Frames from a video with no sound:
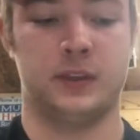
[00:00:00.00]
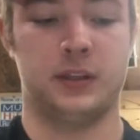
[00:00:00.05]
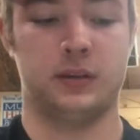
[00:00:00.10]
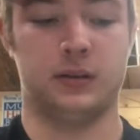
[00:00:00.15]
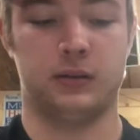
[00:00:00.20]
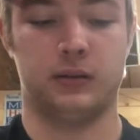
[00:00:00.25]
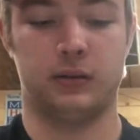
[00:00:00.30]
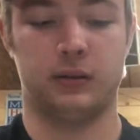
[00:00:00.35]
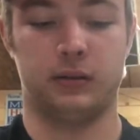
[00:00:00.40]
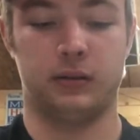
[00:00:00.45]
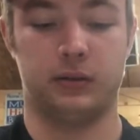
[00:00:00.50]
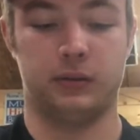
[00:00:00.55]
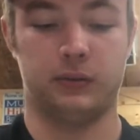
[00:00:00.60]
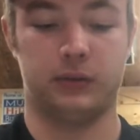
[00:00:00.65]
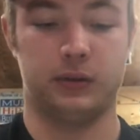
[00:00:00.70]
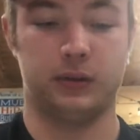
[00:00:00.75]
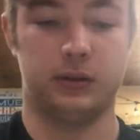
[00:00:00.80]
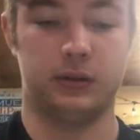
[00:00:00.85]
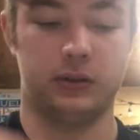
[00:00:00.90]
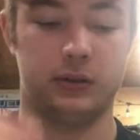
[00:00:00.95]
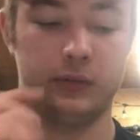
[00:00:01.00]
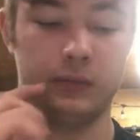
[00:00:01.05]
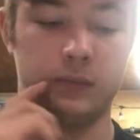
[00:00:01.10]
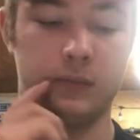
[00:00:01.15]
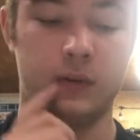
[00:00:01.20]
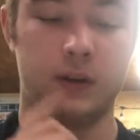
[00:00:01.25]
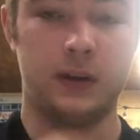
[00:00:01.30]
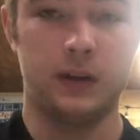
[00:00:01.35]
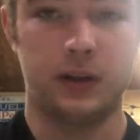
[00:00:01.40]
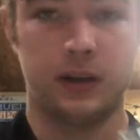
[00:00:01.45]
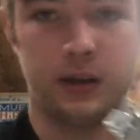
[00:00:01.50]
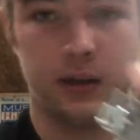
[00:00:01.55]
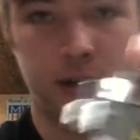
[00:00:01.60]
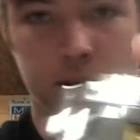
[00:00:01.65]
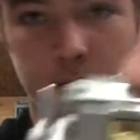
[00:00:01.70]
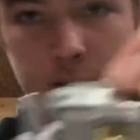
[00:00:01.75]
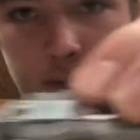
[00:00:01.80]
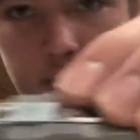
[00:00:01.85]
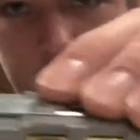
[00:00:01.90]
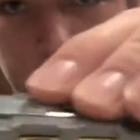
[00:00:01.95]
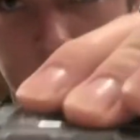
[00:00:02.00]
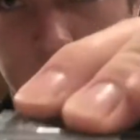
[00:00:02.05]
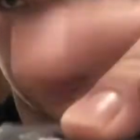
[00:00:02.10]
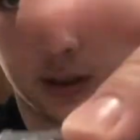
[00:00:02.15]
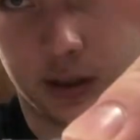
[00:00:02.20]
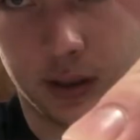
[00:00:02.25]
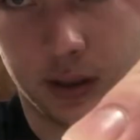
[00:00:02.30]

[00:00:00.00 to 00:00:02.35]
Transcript: Another thing we're gonna do is we're gonna take